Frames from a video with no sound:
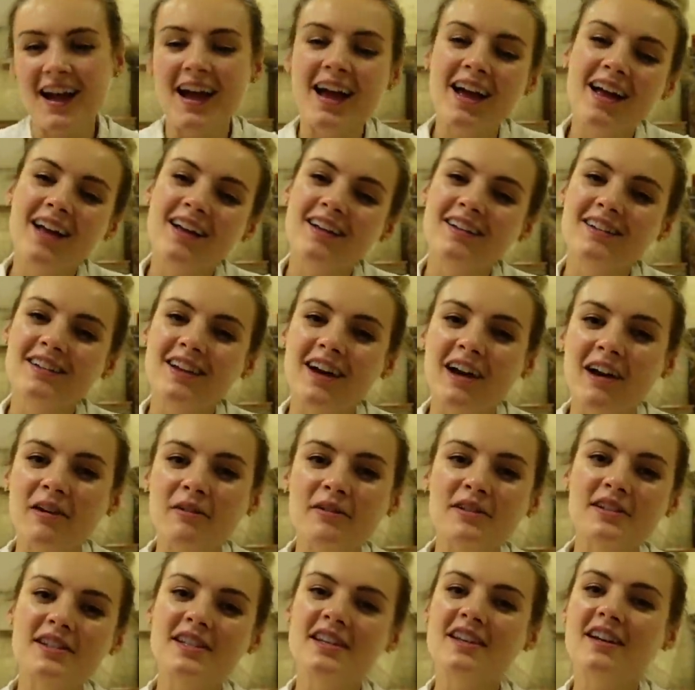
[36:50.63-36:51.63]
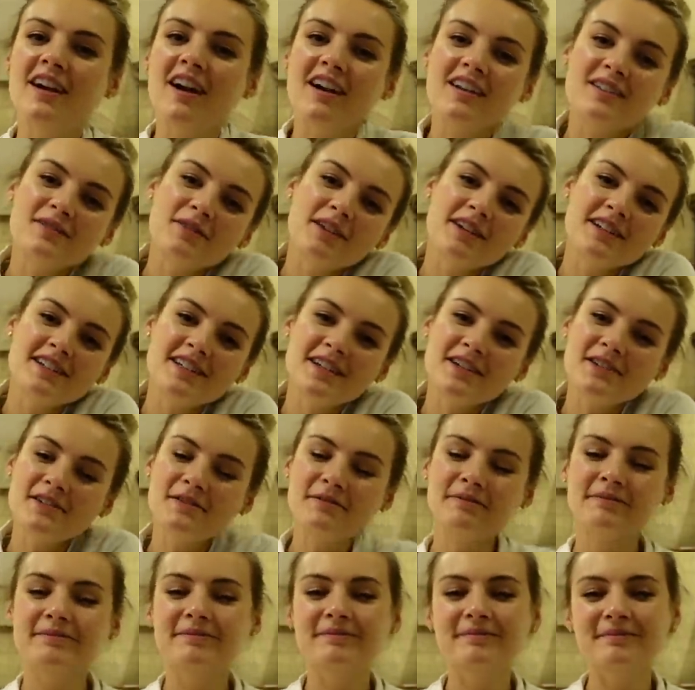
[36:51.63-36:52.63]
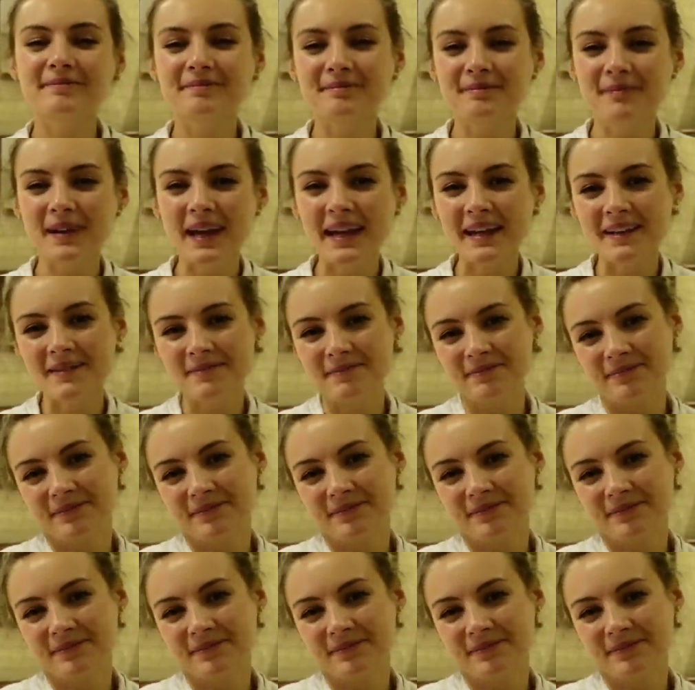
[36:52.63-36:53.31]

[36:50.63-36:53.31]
and I will see you guys very soon. Bye.